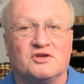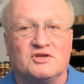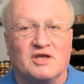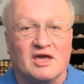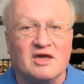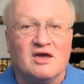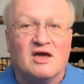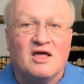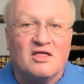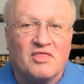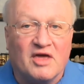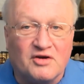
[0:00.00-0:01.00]
the dig
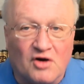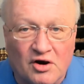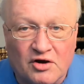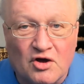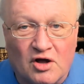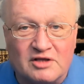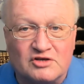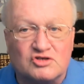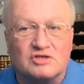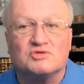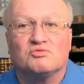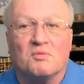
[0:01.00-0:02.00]
that
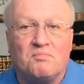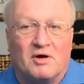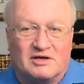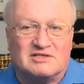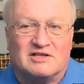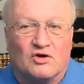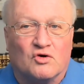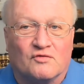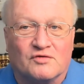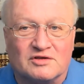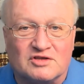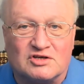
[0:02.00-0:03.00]
archaeologists were puzzling
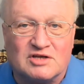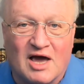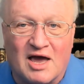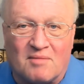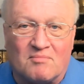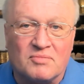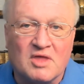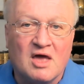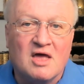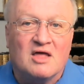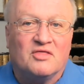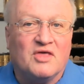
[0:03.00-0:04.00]
over at the time.
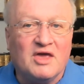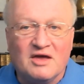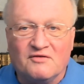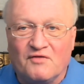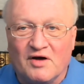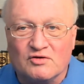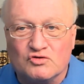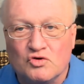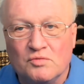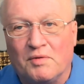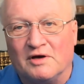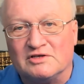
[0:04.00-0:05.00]
They had found
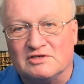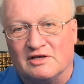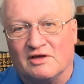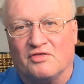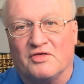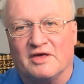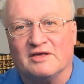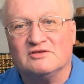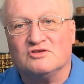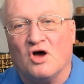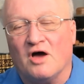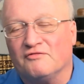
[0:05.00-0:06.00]
two puzzling
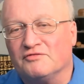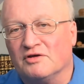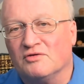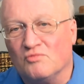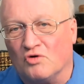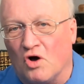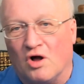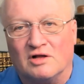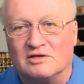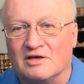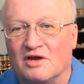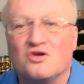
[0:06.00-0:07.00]
things, often
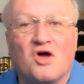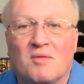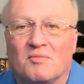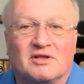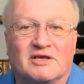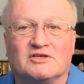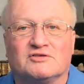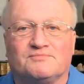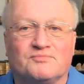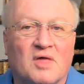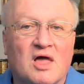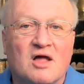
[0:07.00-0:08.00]
called anomalies.
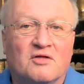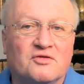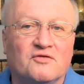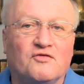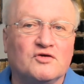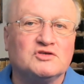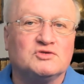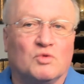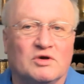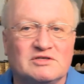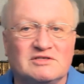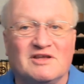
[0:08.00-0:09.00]
The first was